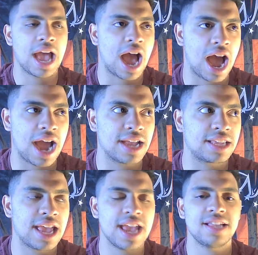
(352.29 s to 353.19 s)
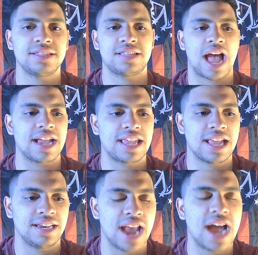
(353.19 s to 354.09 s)
I
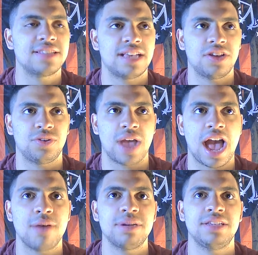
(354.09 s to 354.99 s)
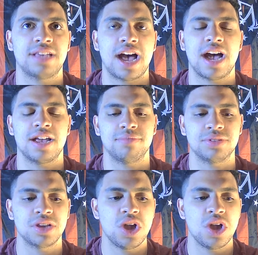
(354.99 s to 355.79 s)
cannot tell you how many times